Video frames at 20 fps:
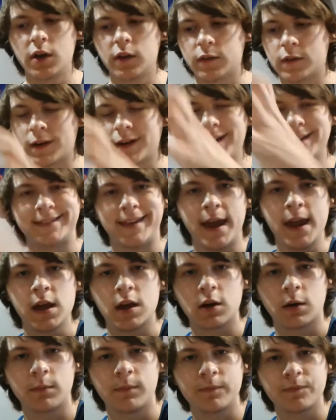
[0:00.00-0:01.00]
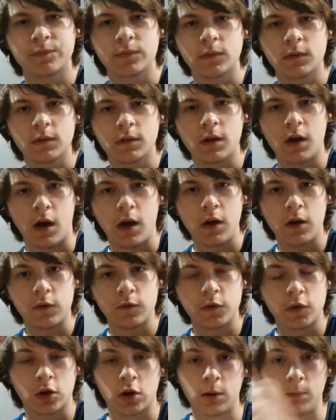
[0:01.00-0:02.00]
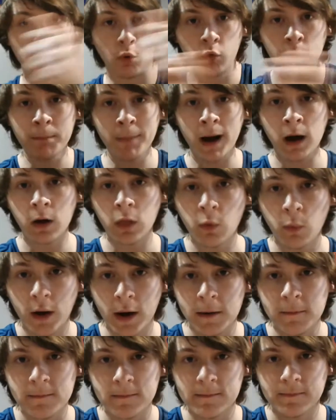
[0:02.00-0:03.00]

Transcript: they're gonna take him. They're gonna move him out of the way.